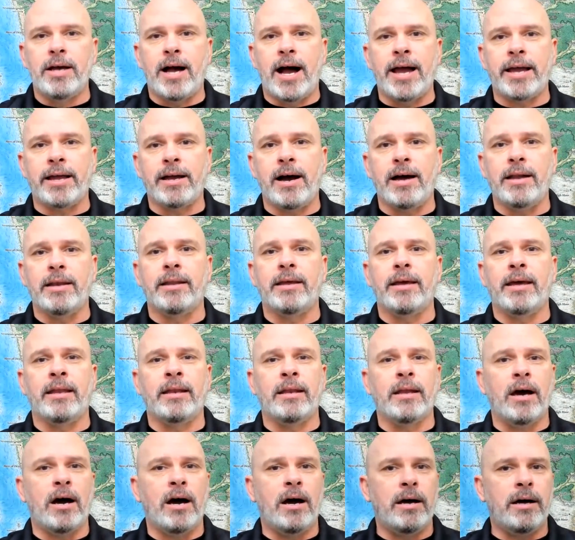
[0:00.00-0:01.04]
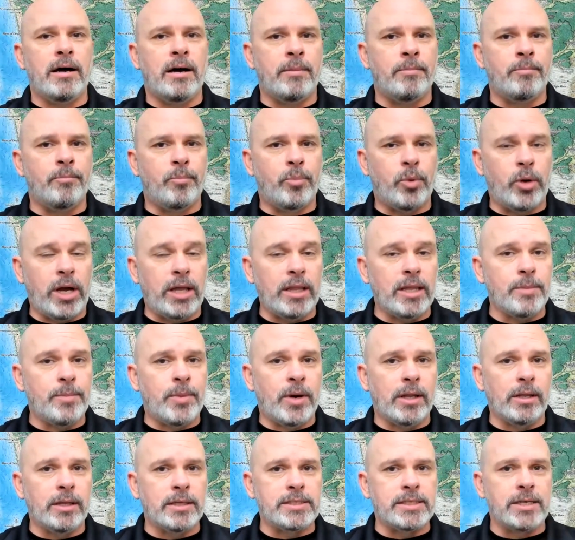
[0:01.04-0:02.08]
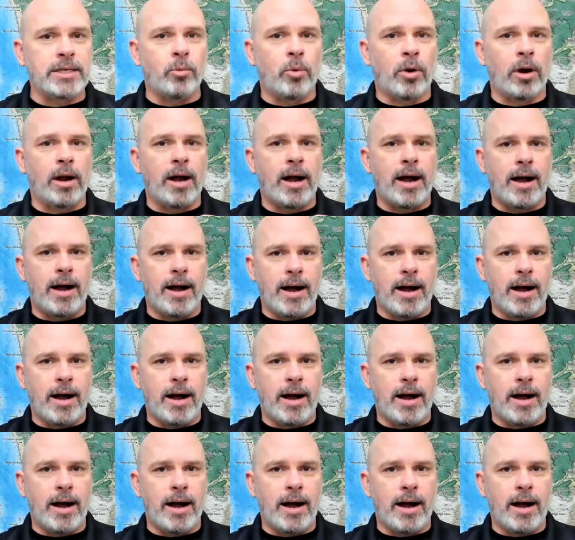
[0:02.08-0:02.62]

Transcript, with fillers: I got an umbrella policy where